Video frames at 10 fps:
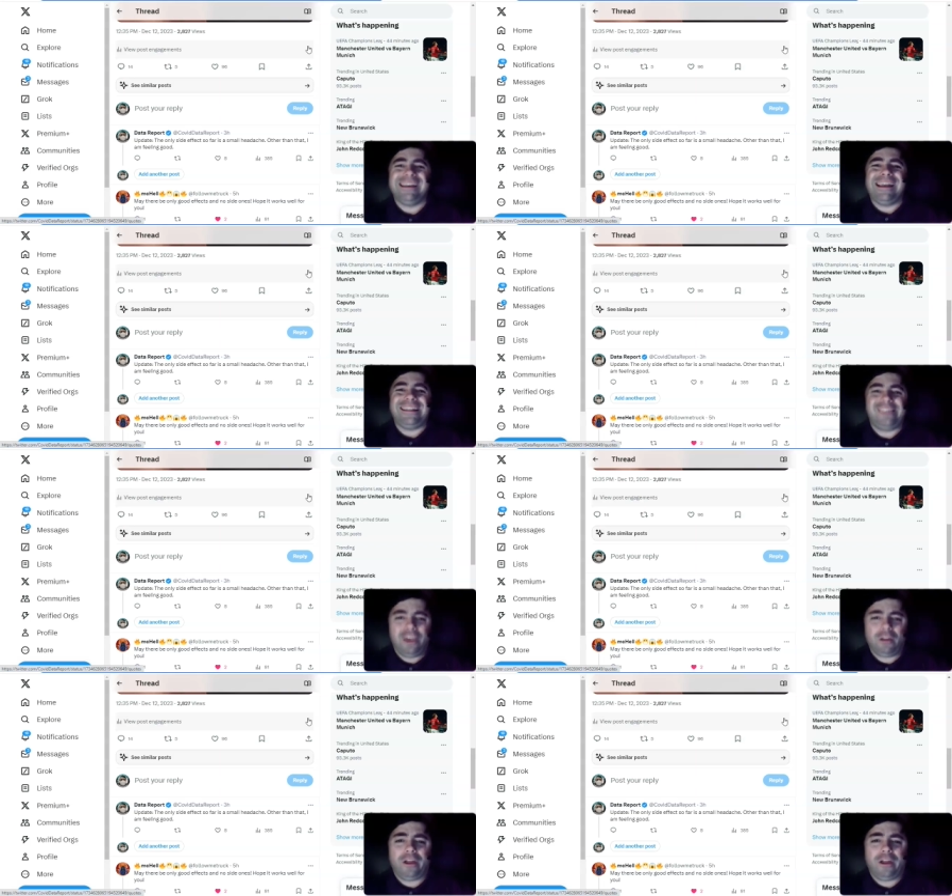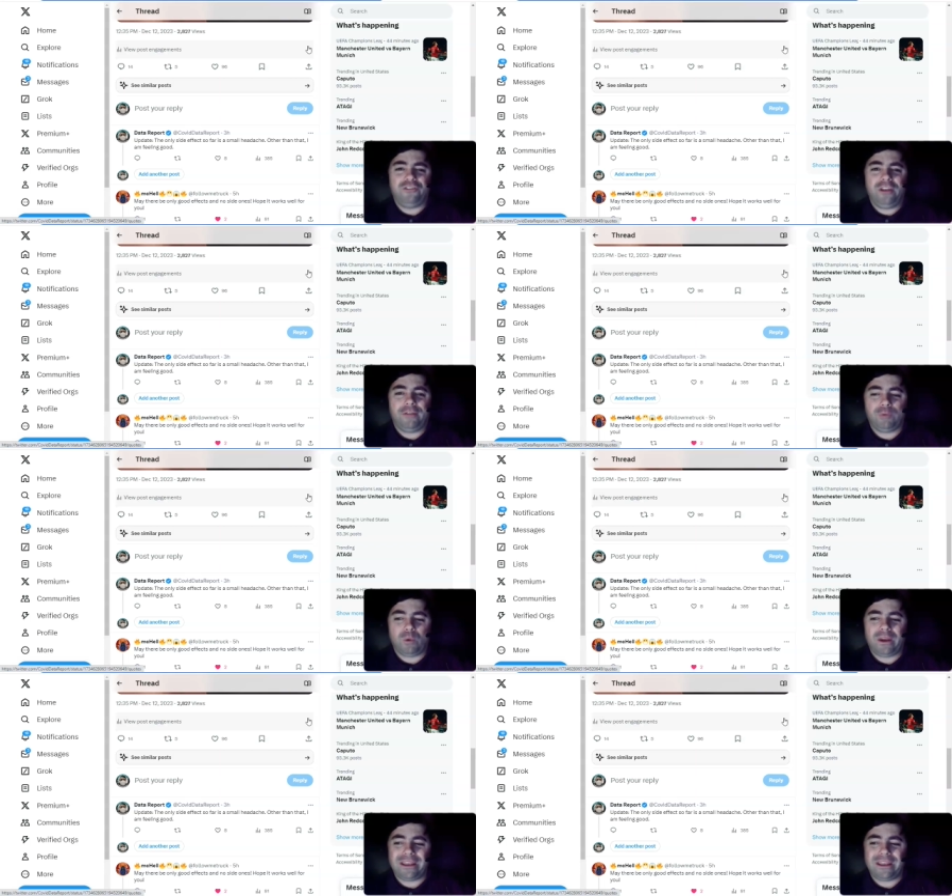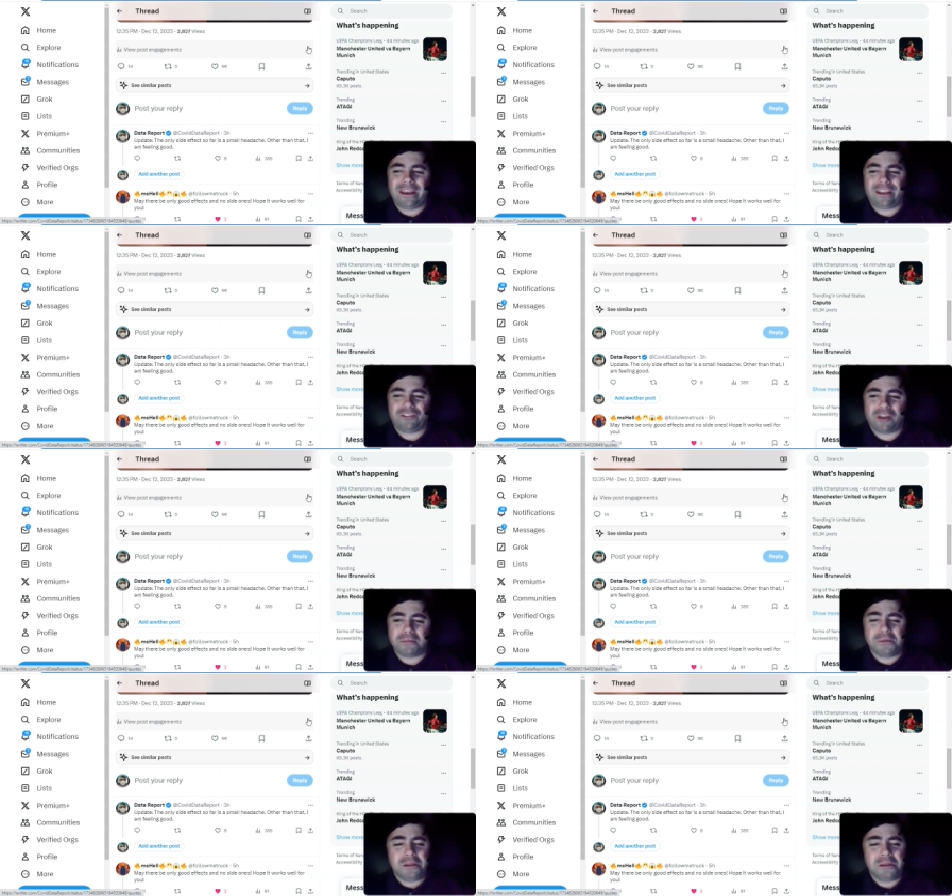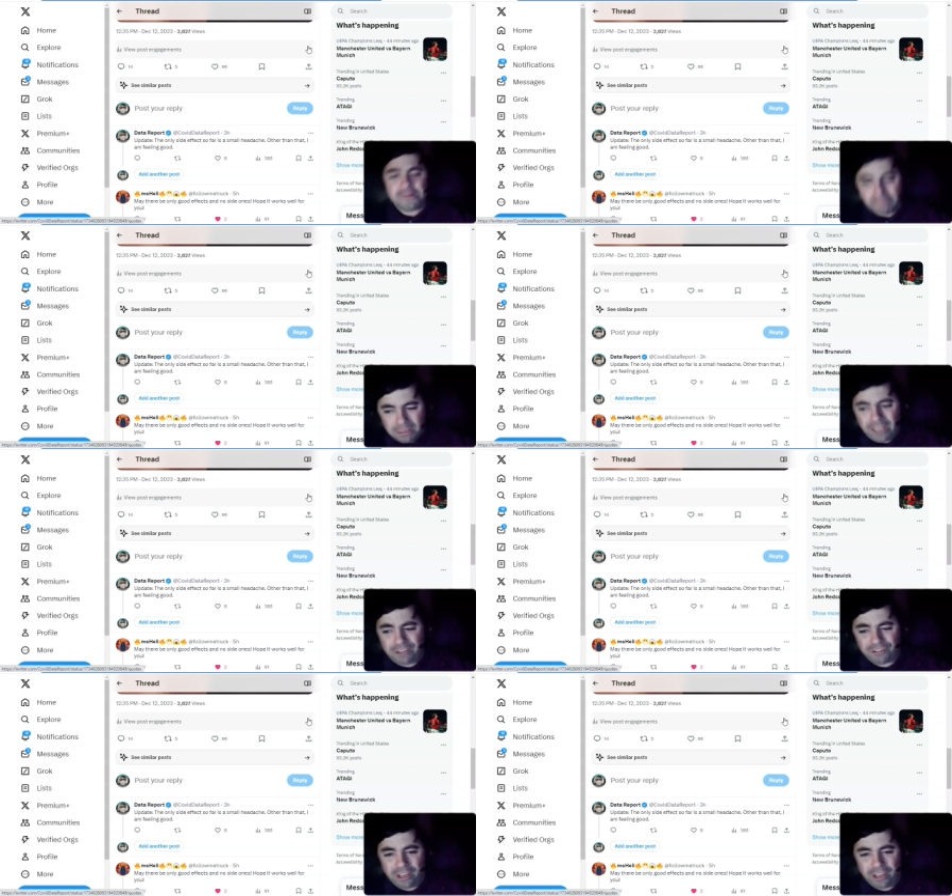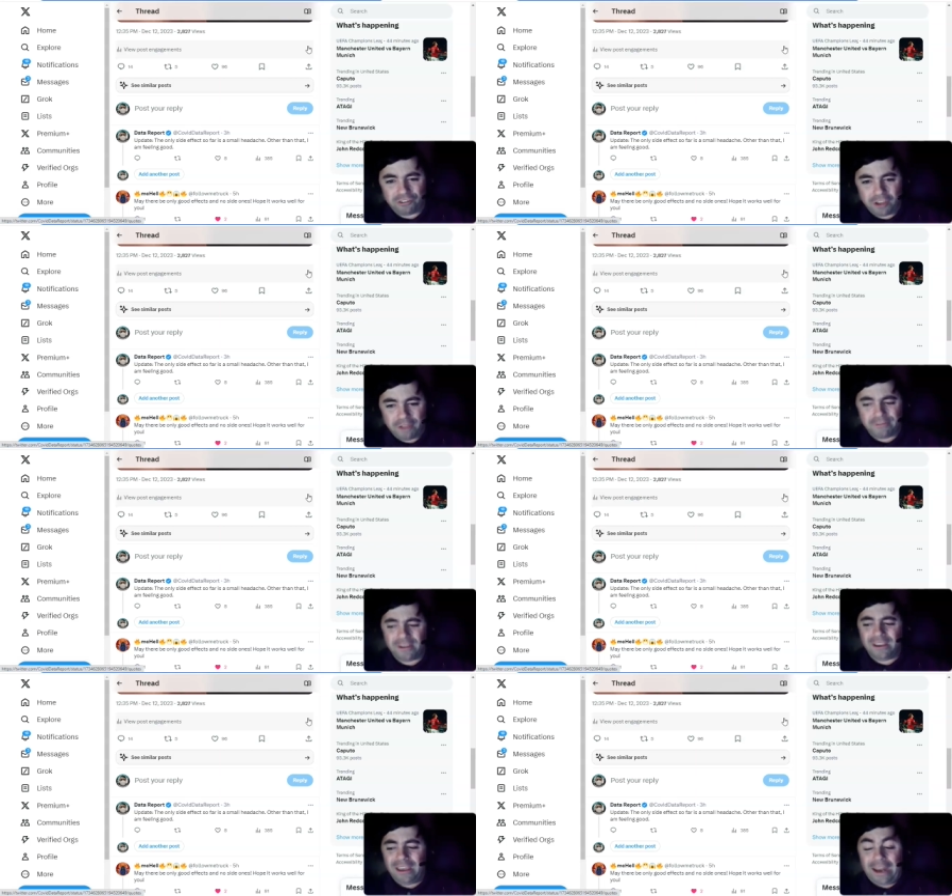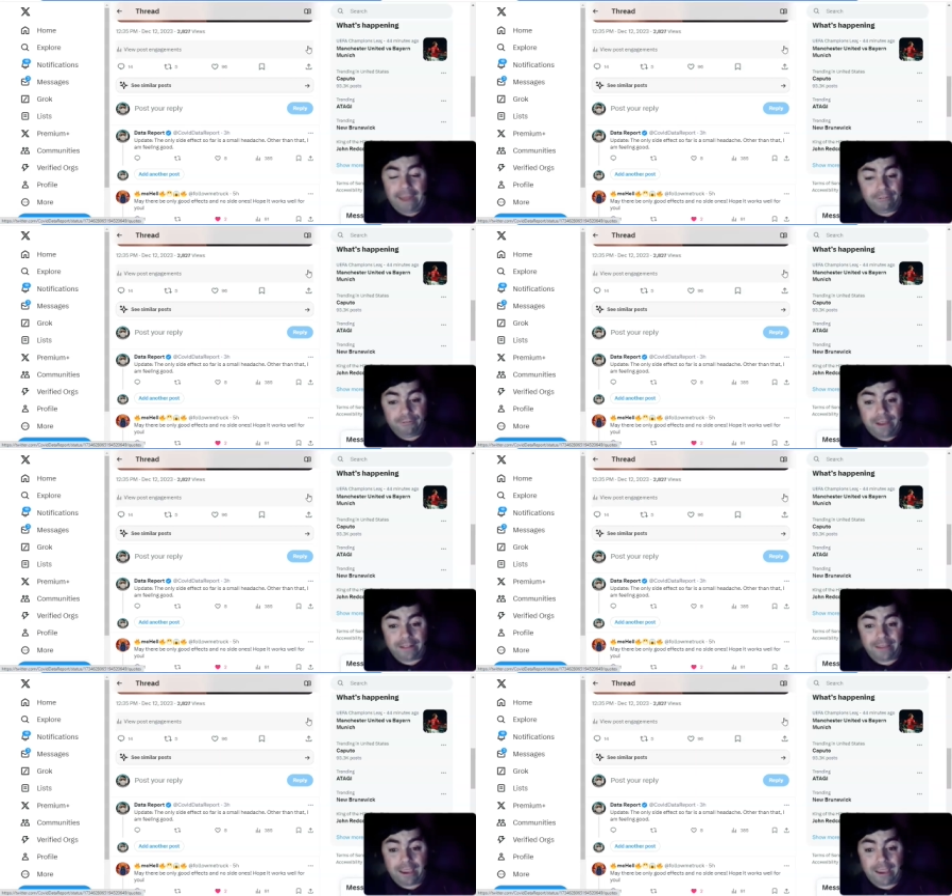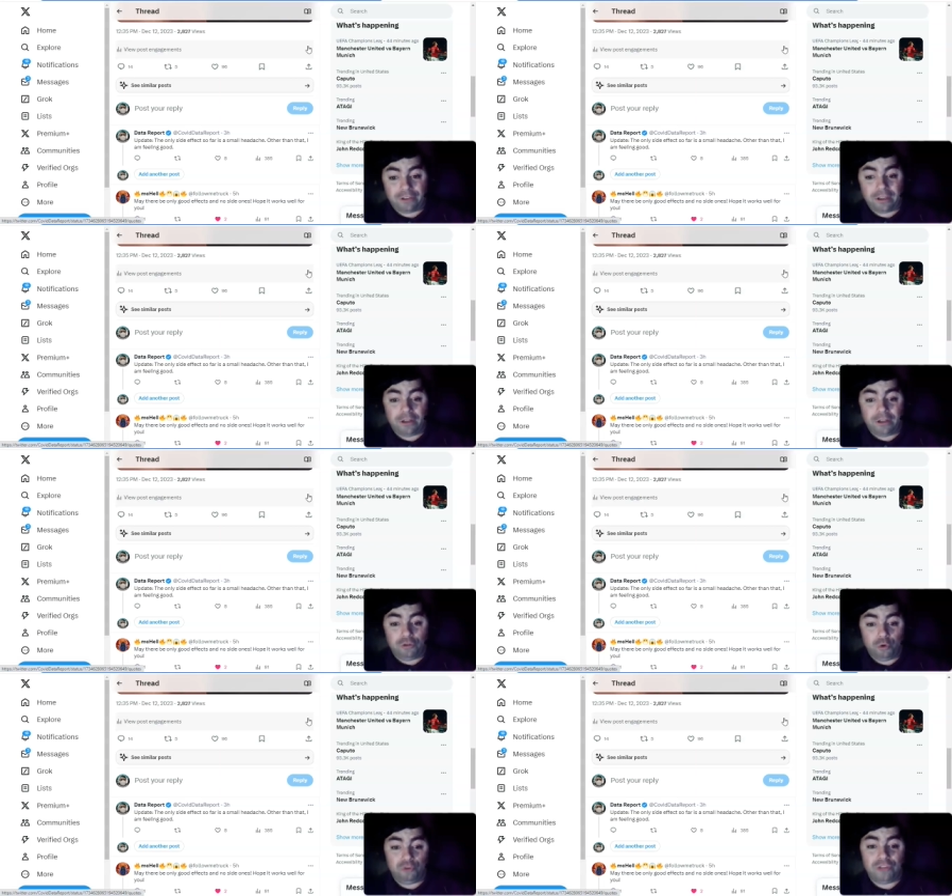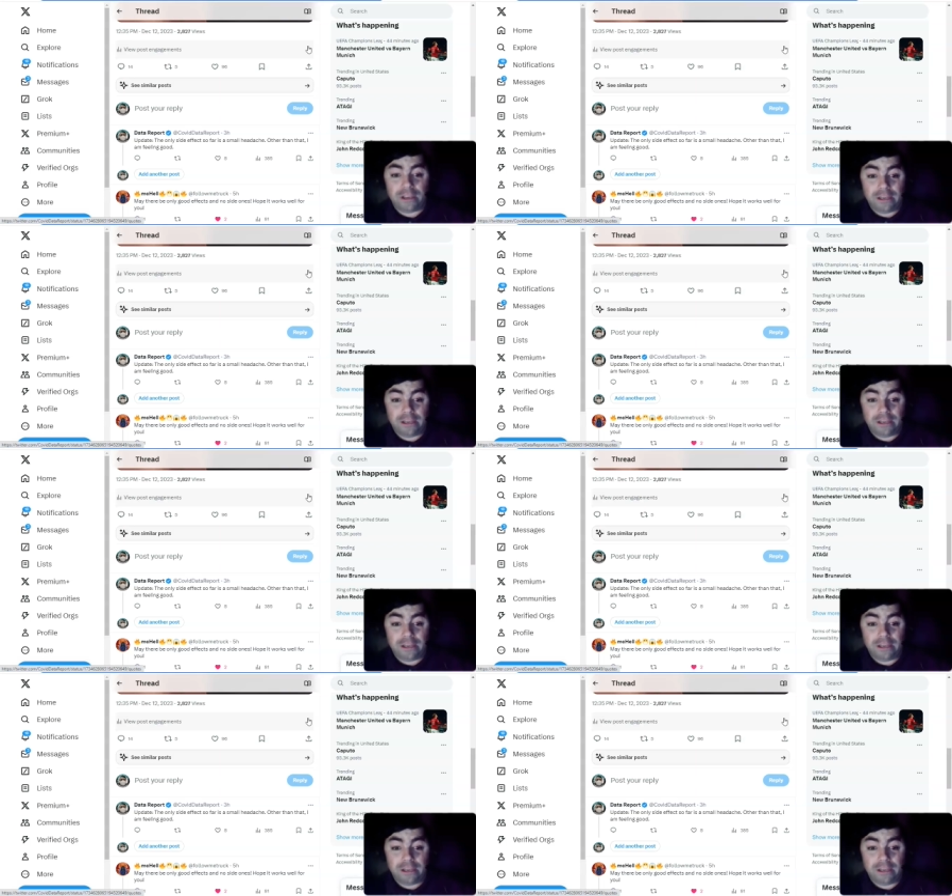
Until I see everyone again next time, please stay safe and have a fantastic Tuesday